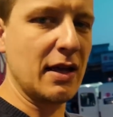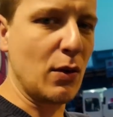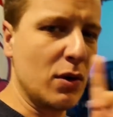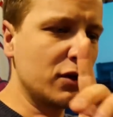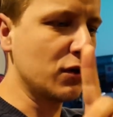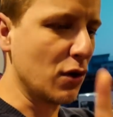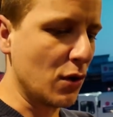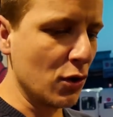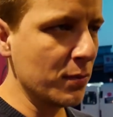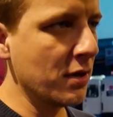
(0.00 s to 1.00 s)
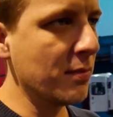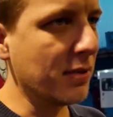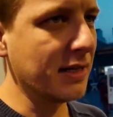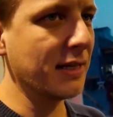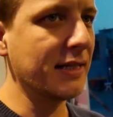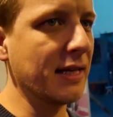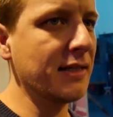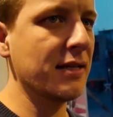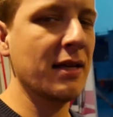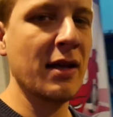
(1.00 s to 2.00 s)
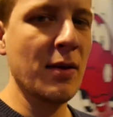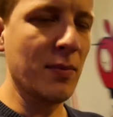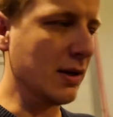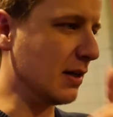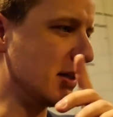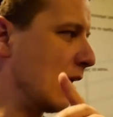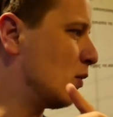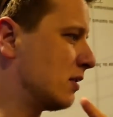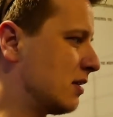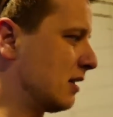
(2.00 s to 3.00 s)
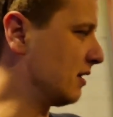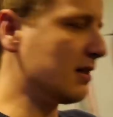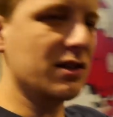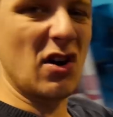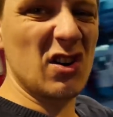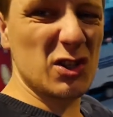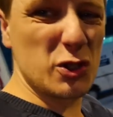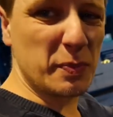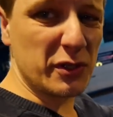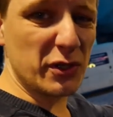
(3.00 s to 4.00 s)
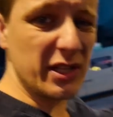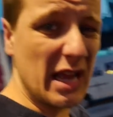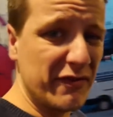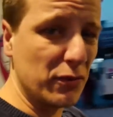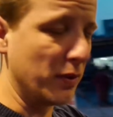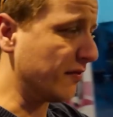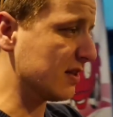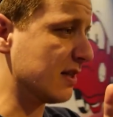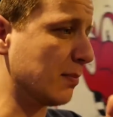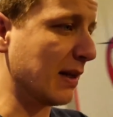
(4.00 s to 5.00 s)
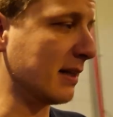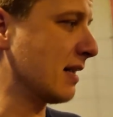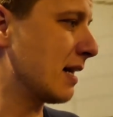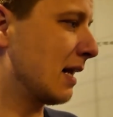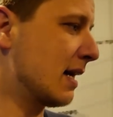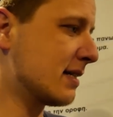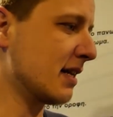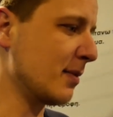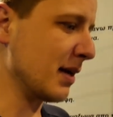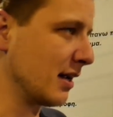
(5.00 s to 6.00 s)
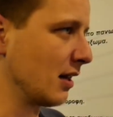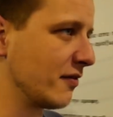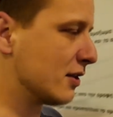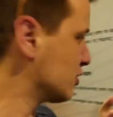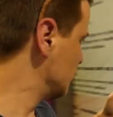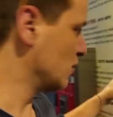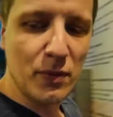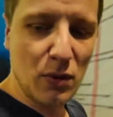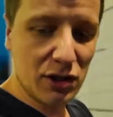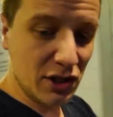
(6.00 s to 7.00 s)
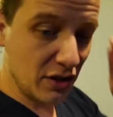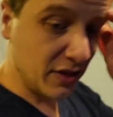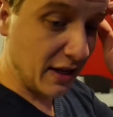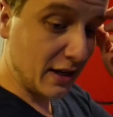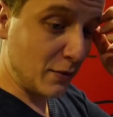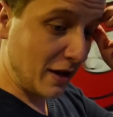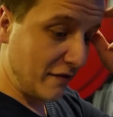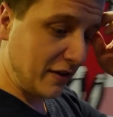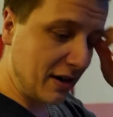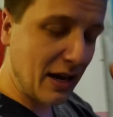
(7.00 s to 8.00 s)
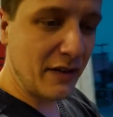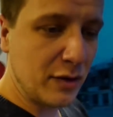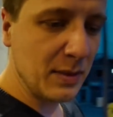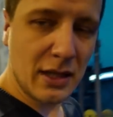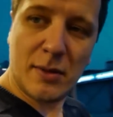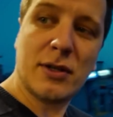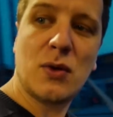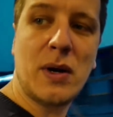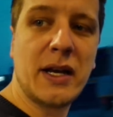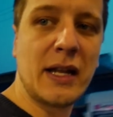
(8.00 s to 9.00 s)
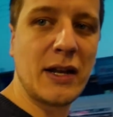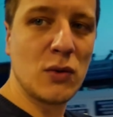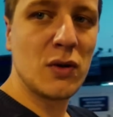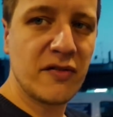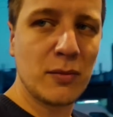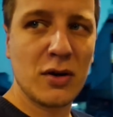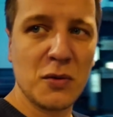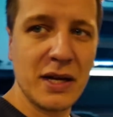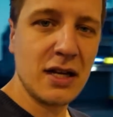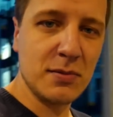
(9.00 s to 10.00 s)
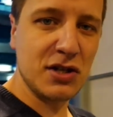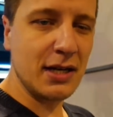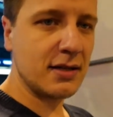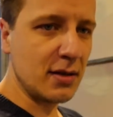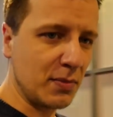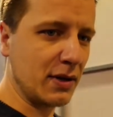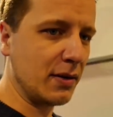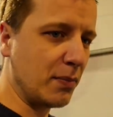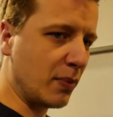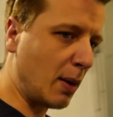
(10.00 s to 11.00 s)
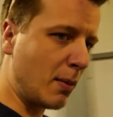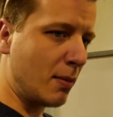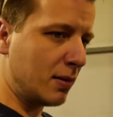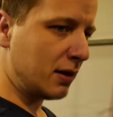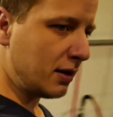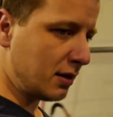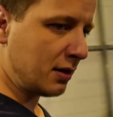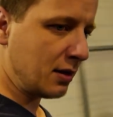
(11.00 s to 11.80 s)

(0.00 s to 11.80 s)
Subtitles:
I wanted to go home, but not yet. because I want this car super dirty after we visited Platanyada last time, and I love this new washing thing that we have here. I have to be a little bit quiet. I don't know if I'm gonna wake up Jason, but probably...